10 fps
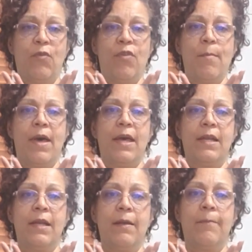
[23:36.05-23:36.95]
through the mud.
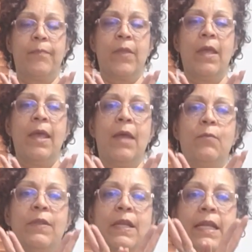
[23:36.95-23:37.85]
And
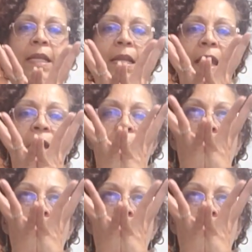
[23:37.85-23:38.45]
with an inhale,